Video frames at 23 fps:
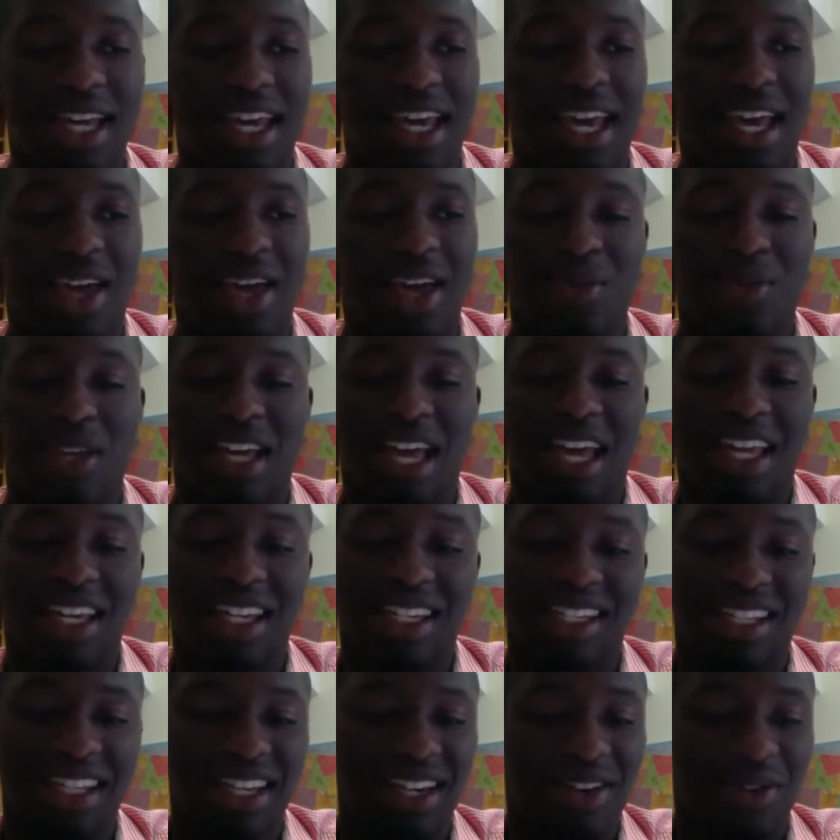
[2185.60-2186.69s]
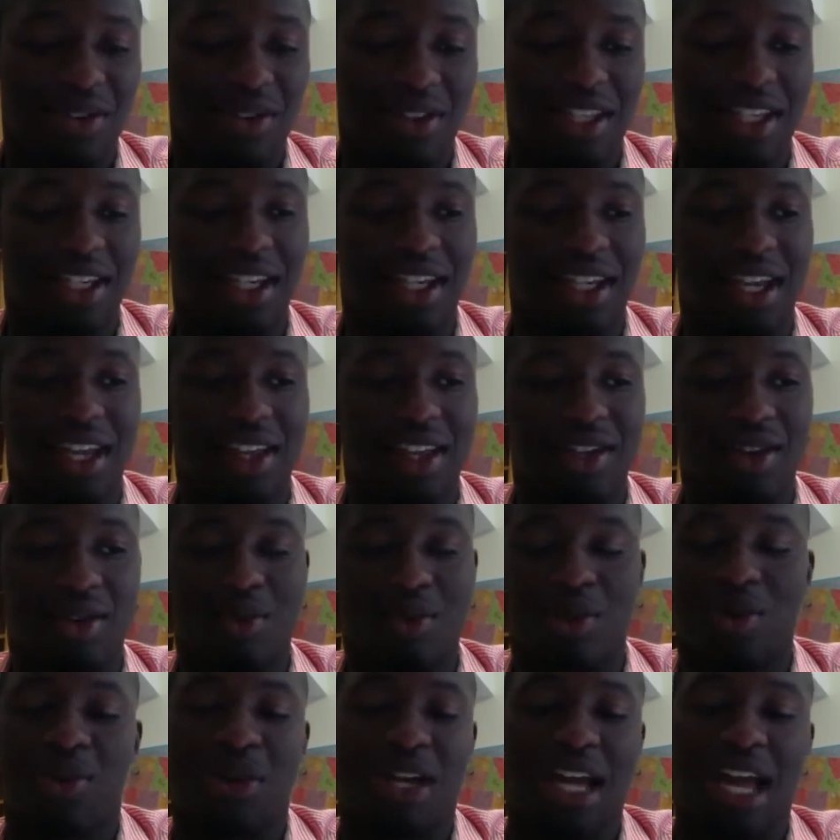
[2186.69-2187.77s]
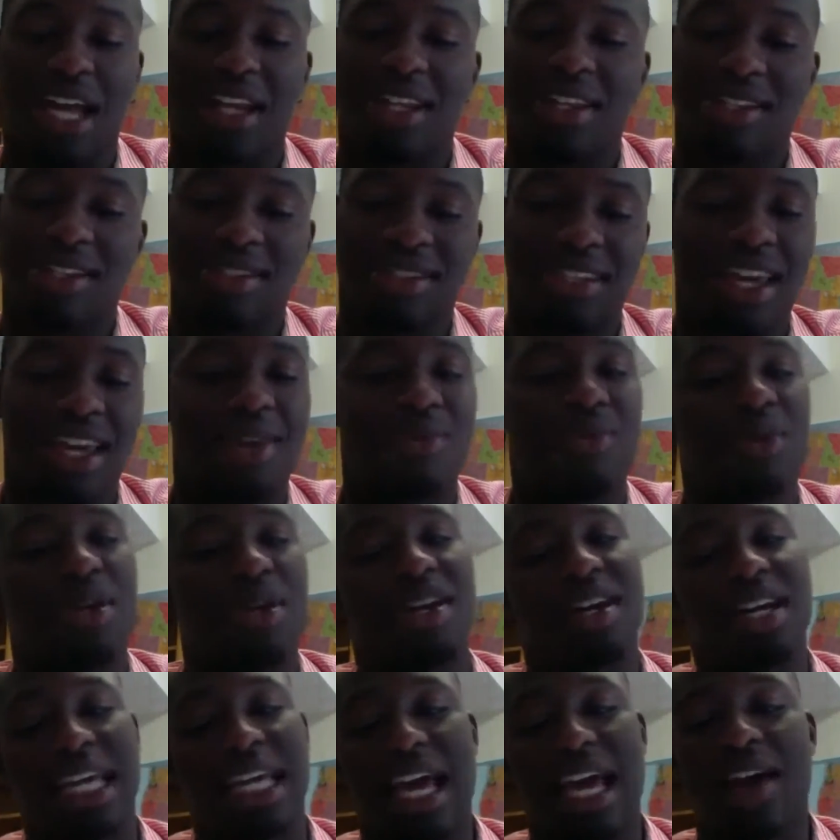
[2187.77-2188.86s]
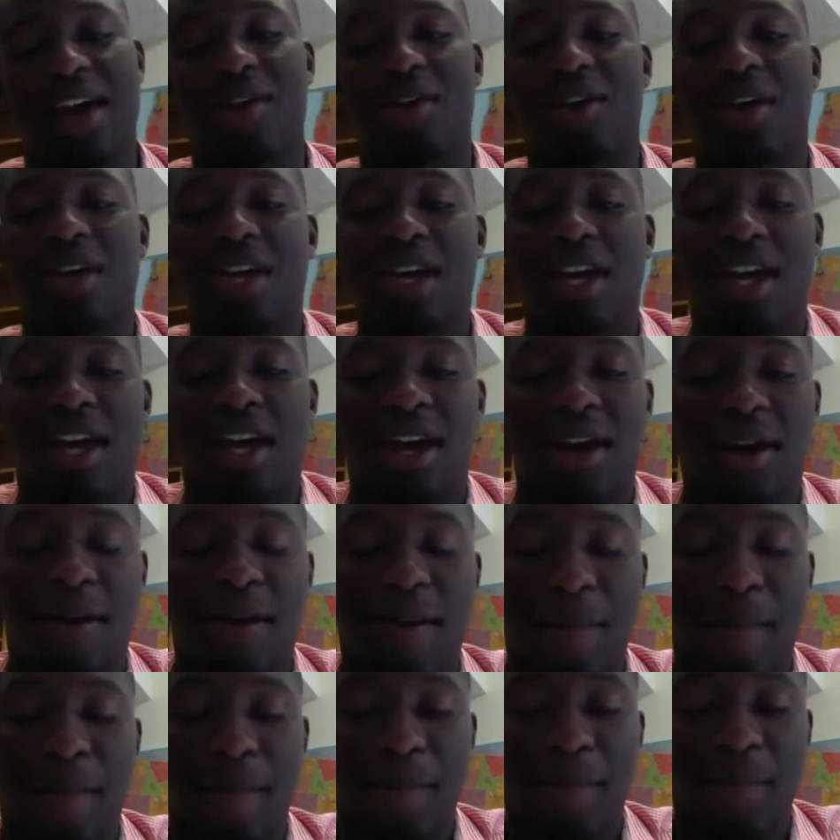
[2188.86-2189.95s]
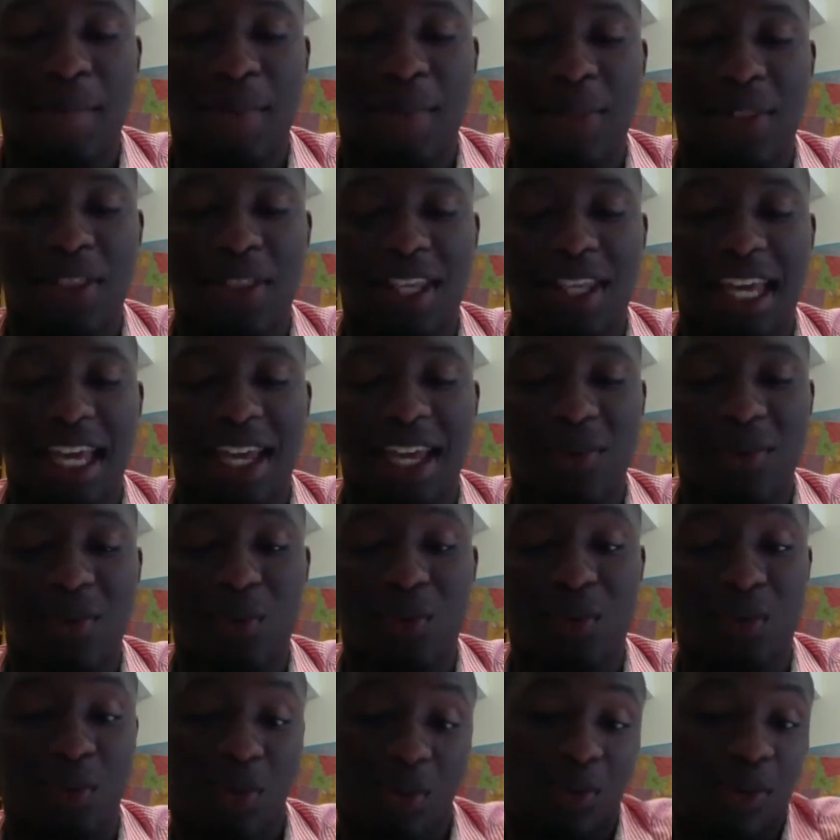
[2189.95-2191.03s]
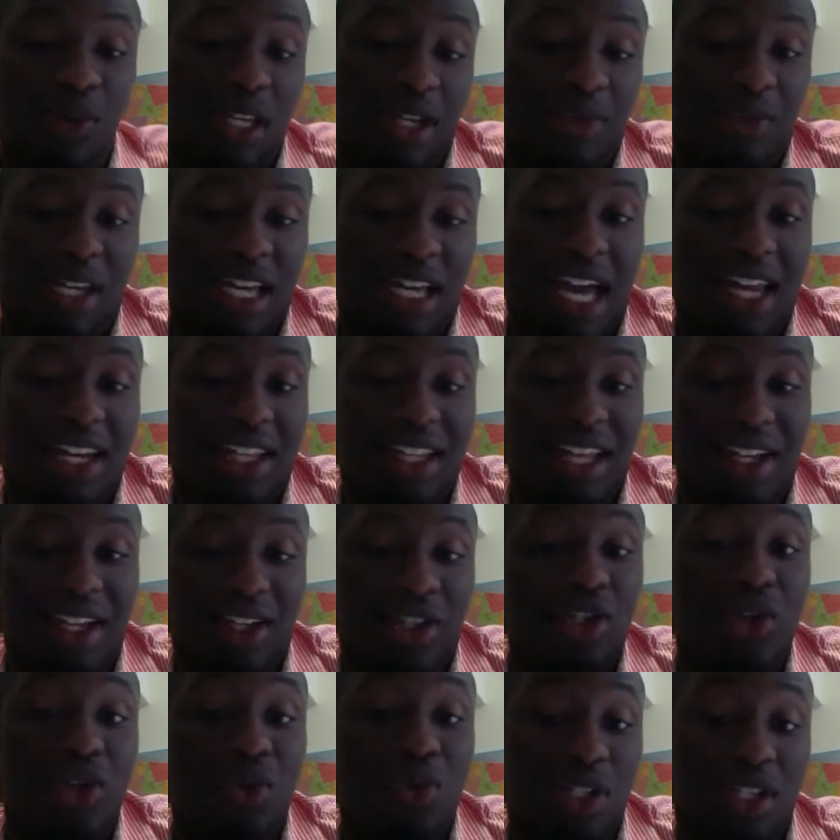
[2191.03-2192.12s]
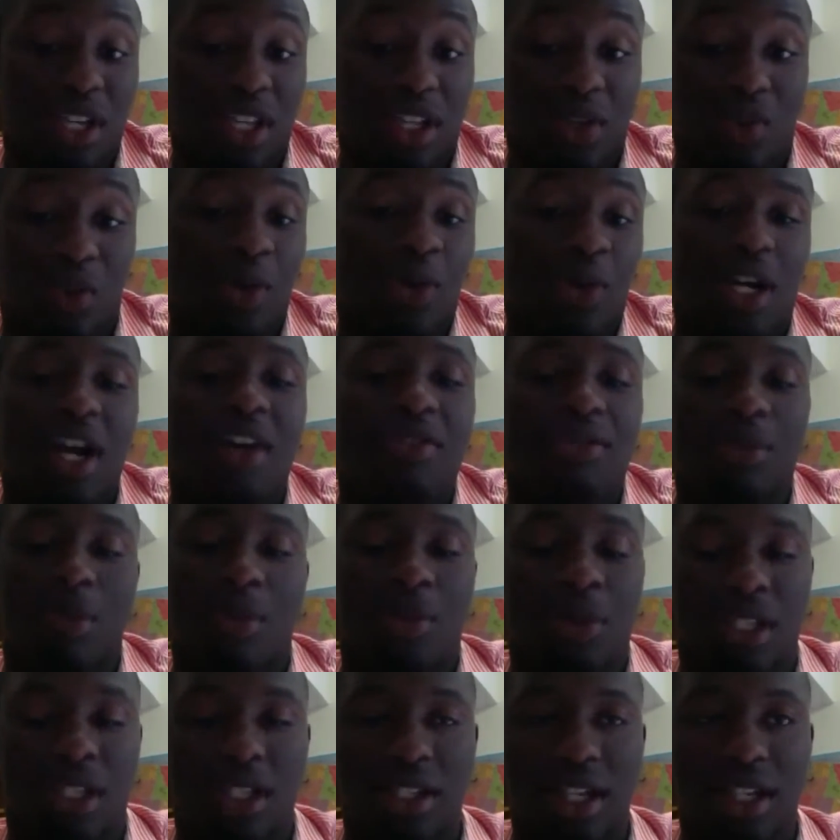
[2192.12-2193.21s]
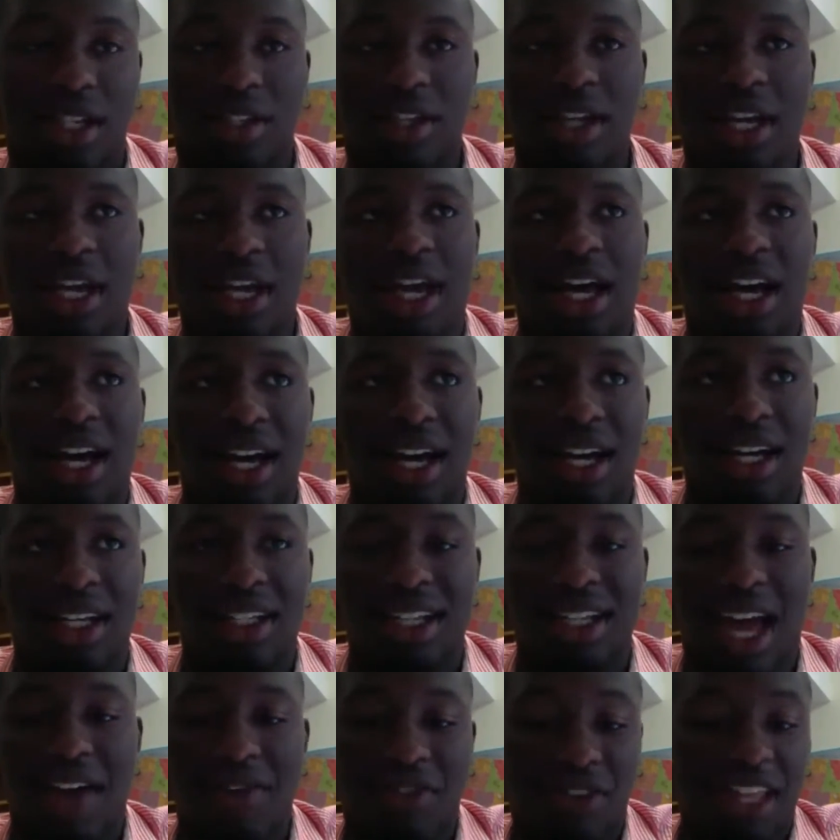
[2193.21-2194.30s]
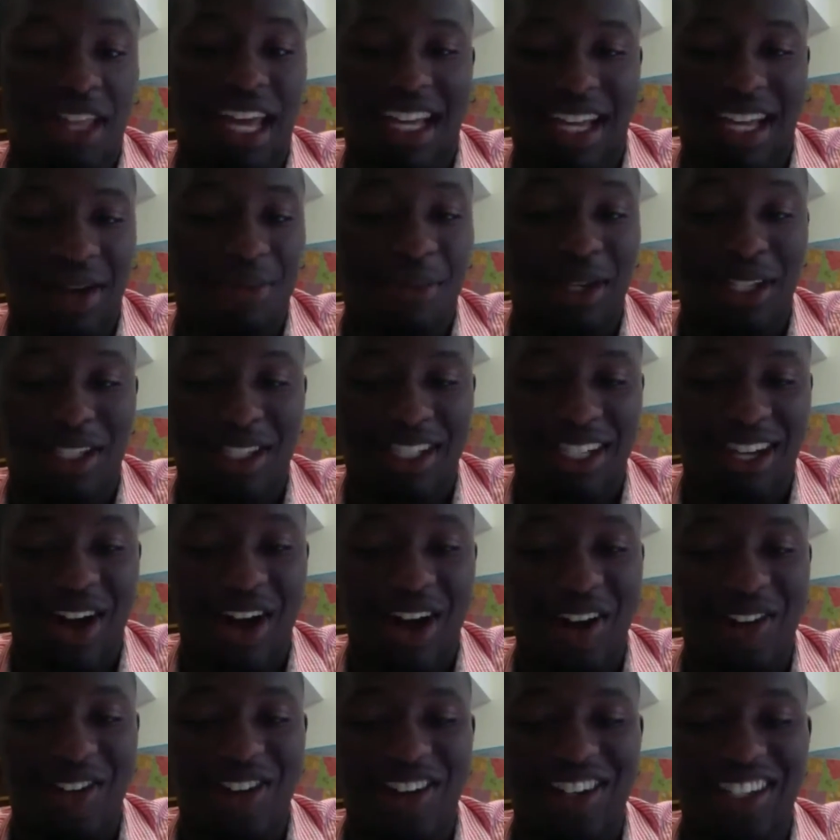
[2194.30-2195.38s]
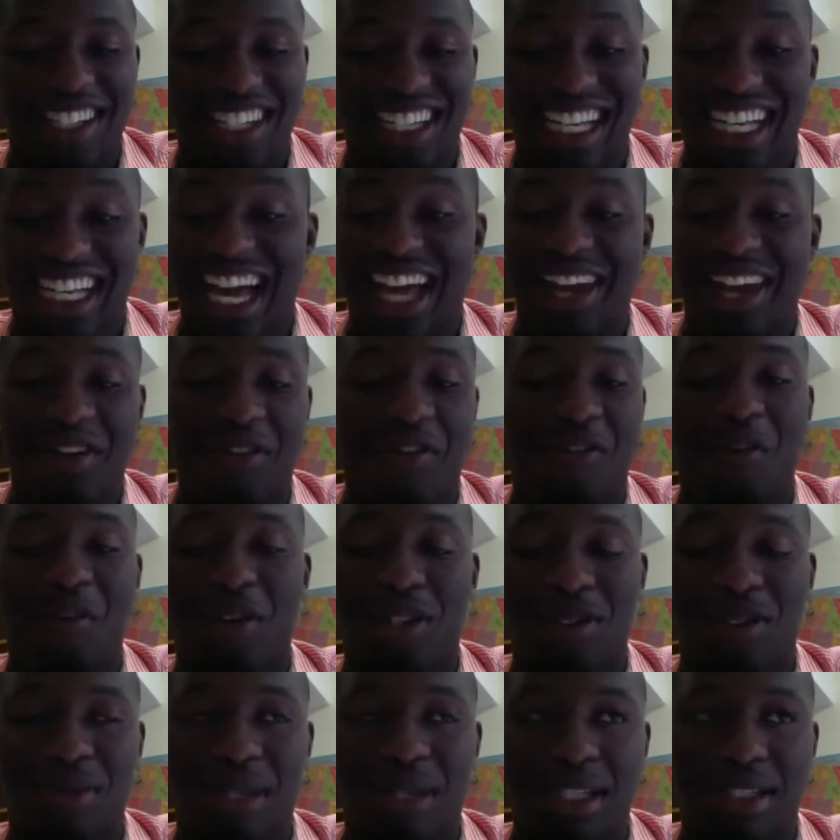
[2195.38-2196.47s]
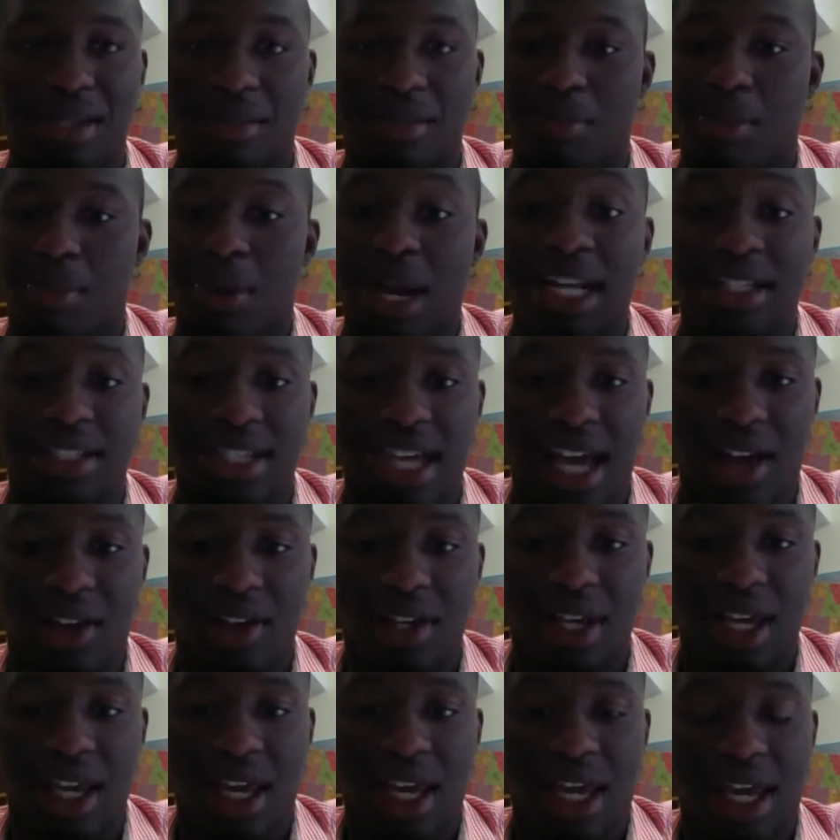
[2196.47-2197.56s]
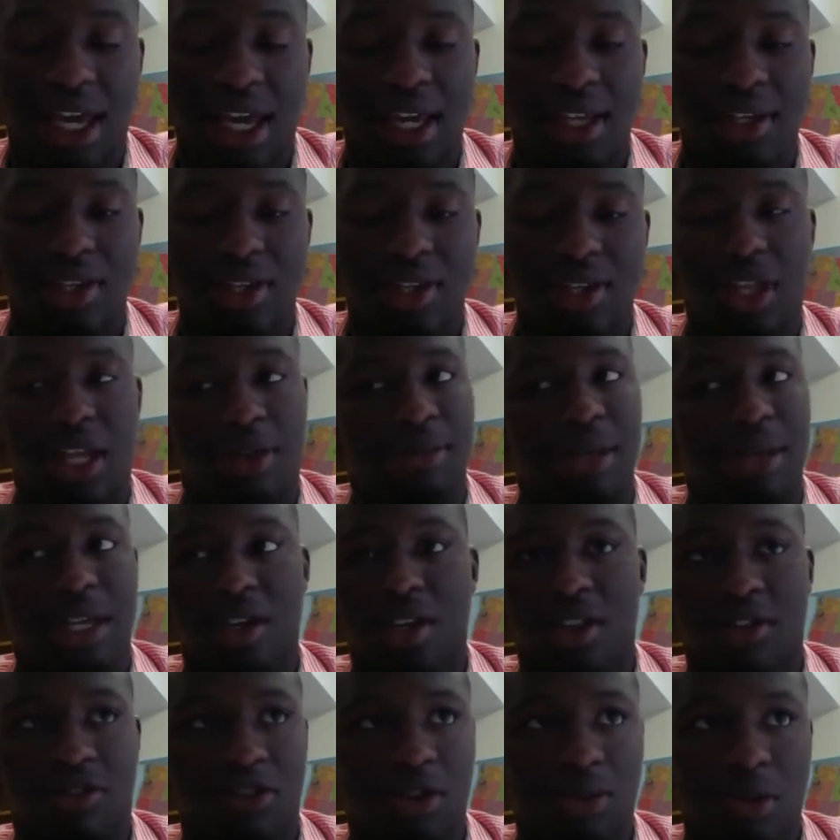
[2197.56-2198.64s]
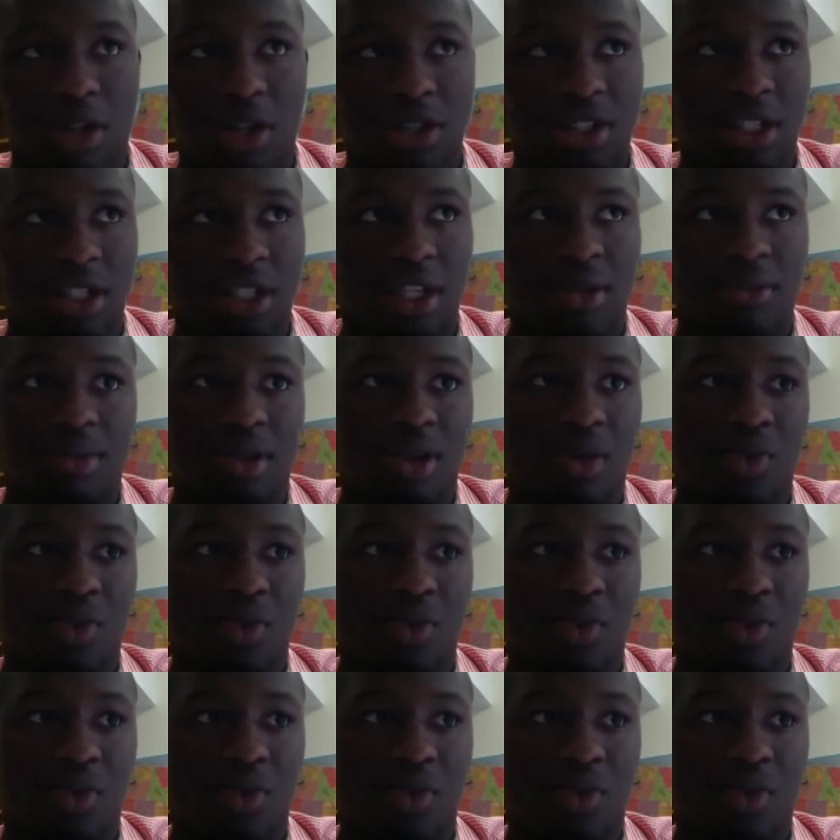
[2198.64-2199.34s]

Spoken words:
and we kind of did everything together. We were kind of the same. We hung out, and we kind of like knew each other. We were comfortable with each other. I feel like coming to Harvard kind of forced me to branch out. And, like being on the football team,